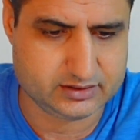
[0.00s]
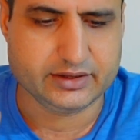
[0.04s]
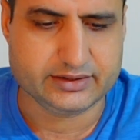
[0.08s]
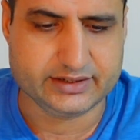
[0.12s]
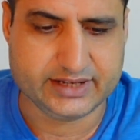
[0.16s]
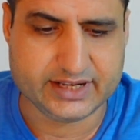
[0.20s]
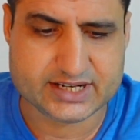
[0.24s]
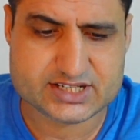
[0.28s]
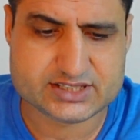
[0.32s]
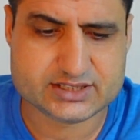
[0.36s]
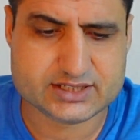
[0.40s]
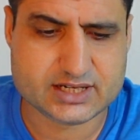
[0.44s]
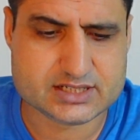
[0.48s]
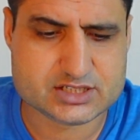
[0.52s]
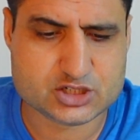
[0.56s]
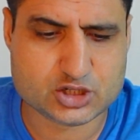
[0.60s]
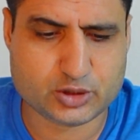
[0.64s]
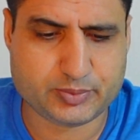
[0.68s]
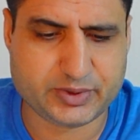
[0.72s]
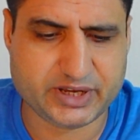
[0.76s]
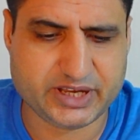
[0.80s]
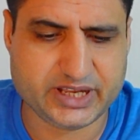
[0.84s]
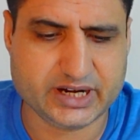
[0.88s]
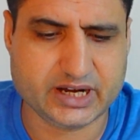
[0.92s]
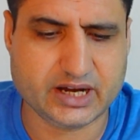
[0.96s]
Nationals
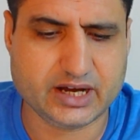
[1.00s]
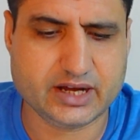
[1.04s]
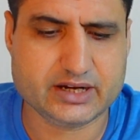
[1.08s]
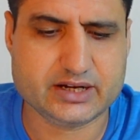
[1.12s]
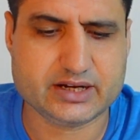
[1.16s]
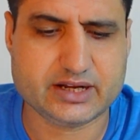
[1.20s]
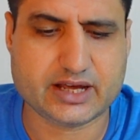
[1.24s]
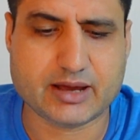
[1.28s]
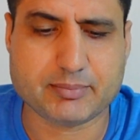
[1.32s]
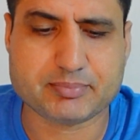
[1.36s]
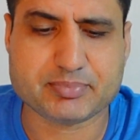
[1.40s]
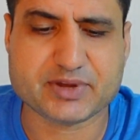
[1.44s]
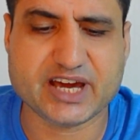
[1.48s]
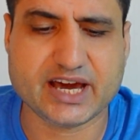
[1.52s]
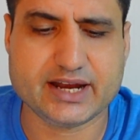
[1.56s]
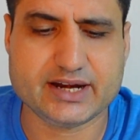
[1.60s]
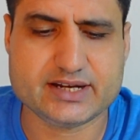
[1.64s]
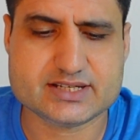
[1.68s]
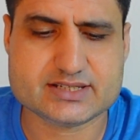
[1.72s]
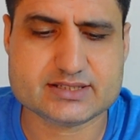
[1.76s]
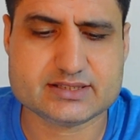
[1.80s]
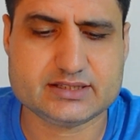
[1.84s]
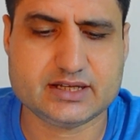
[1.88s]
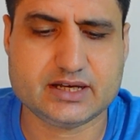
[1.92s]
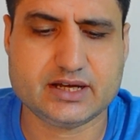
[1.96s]
of Iran,
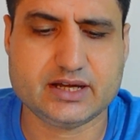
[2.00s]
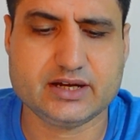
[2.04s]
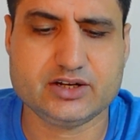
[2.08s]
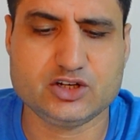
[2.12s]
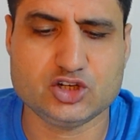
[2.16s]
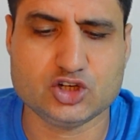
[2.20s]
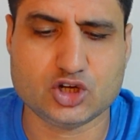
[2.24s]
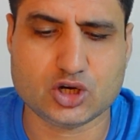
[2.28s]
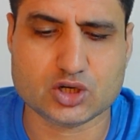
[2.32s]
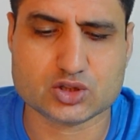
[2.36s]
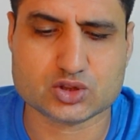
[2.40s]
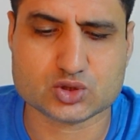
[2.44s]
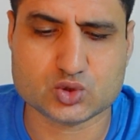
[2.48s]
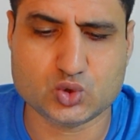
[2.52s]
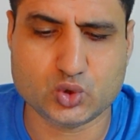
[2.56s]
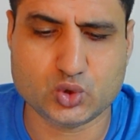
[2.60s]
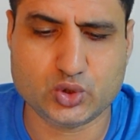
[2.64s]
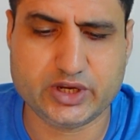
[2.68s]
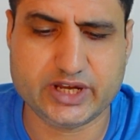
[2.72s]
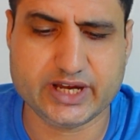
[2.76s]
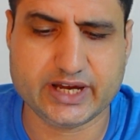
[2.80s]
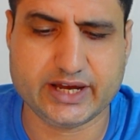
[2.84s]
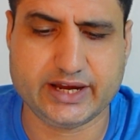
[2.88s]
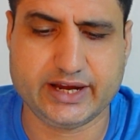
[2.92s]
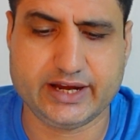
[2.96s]
Afghanistan, North
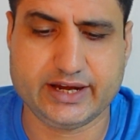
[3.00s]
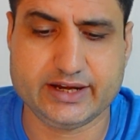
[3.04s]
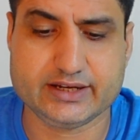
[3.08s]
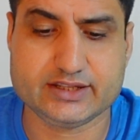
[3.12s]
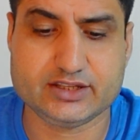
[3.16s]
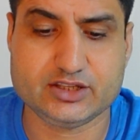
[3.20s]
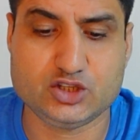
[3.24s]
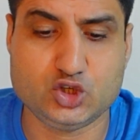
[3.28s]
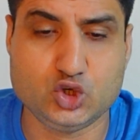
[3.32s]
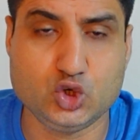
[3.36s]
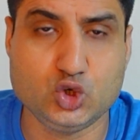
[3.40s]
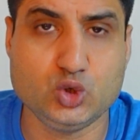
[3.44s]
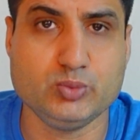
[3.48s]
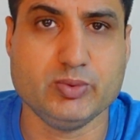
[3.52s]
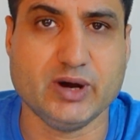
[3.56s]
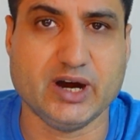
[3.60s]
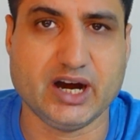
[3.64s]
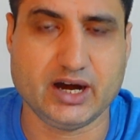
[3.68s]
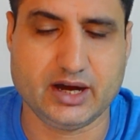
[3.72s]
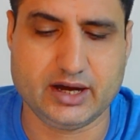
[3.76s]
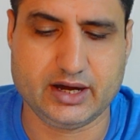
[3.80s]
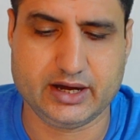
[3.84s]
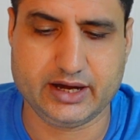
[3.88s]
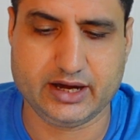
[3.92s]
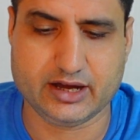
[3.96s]
Korea, and
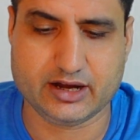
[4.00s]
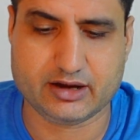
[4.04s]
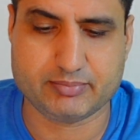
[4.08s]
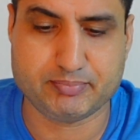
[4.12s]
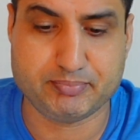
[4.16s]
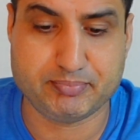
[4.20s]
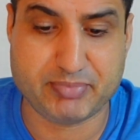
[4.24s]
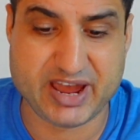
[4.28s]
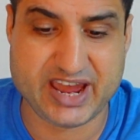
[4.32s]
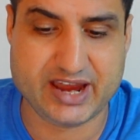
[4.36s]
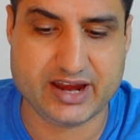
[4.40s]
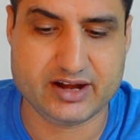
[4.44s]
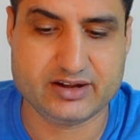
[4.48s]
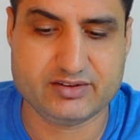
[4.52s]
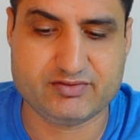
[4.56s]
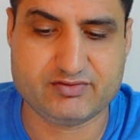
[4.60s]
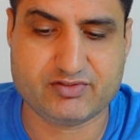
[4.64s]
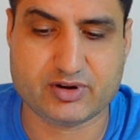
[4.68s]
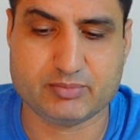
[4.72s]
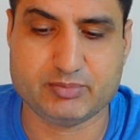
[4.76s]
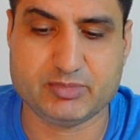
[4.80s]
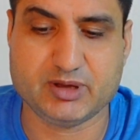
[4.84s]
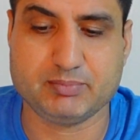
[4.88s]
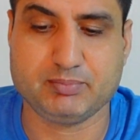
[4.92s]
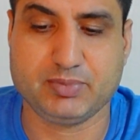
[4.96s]
Cuba are banned
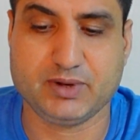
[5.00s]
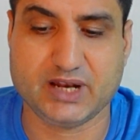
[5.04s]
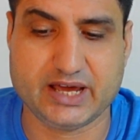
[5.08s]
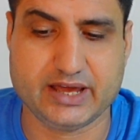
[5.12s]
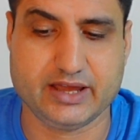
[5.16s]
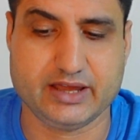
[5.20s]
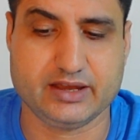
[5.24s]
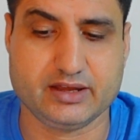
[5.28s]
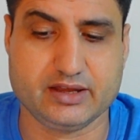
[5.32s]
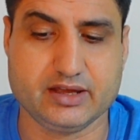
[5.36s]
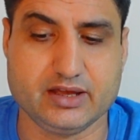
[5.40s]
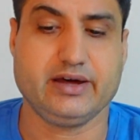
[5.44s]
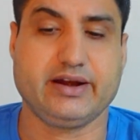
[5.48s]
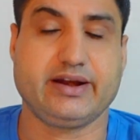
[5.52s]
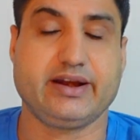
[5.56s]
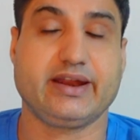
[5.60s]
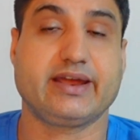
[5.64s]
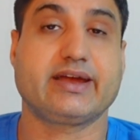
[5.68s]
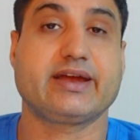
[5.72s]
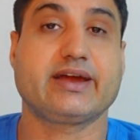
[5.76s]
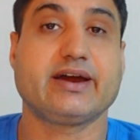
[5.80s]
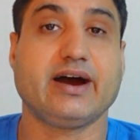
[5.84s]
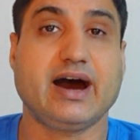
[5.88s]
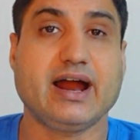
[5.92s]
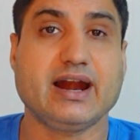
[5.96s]
from applying,
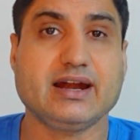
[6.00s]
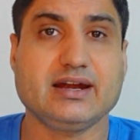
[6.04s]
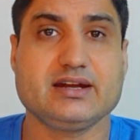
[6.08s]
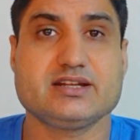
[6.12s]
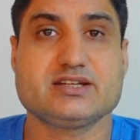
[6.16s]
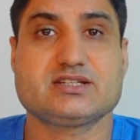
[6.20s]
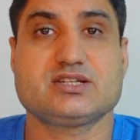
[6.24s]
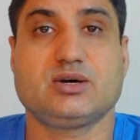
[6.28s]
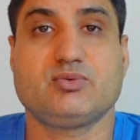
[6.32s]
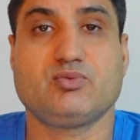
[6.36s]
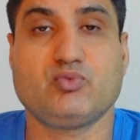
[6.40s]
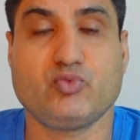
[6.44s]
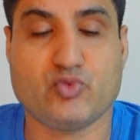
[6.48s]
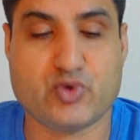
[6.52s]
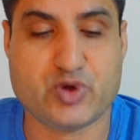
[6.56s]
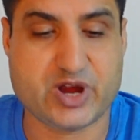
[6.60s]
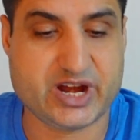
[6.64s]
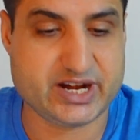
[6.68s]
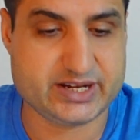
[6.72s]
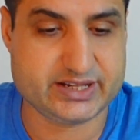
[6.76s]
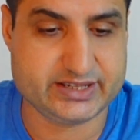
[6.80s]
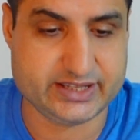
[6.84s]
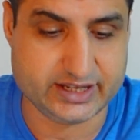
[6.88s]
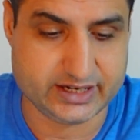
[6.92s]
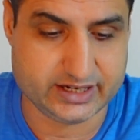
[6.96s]
regardless of
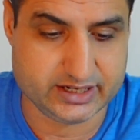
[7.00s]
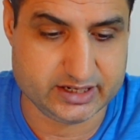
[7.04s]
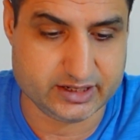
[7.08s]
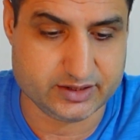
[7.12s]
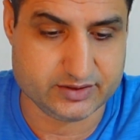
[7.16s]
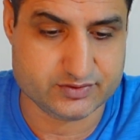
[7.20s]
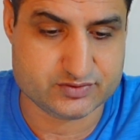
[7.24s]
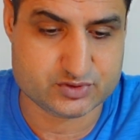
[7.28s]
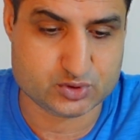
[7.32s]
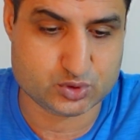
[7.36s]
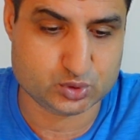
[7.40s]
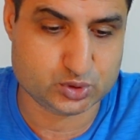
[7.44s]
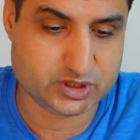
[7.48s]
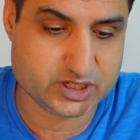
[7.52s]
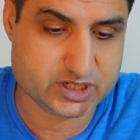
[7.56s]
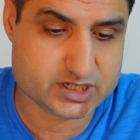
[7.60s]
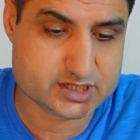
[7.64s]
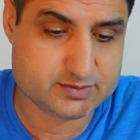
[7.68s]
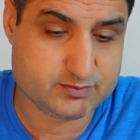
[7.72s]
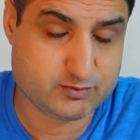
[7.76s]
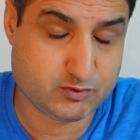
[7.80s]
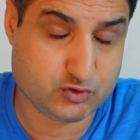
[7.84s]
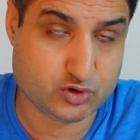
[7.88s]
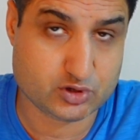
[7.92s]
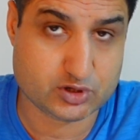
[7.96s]
where they live. So
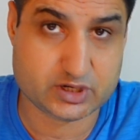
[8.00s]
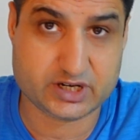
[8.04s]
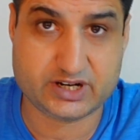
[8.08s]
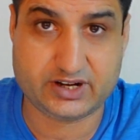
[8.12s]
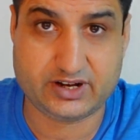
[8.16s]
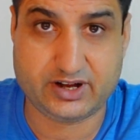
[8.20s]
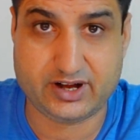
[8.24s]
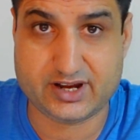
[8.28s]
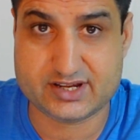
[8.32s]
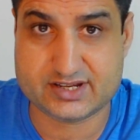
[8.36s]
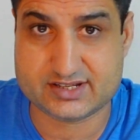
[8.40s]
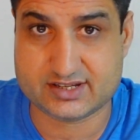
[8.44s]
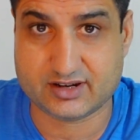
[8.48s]
these 4 countries,